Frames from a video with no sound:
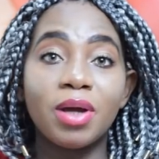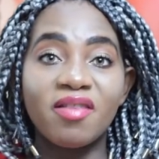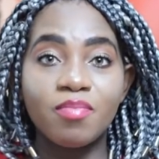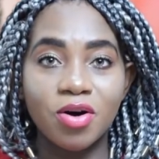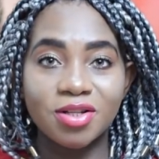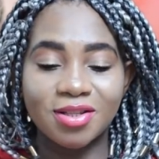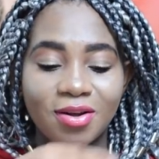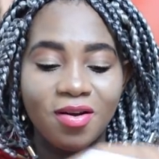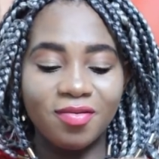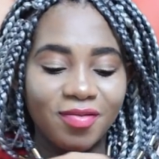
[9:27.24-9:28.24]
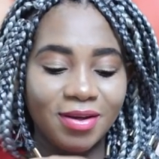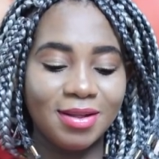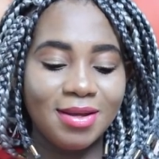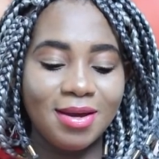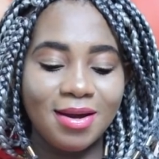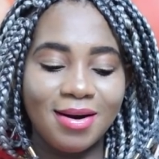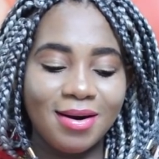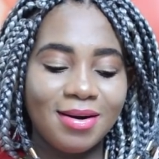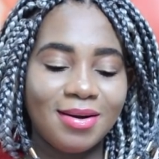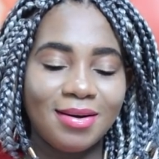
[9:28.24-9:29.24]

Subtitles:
we have more stuff in here.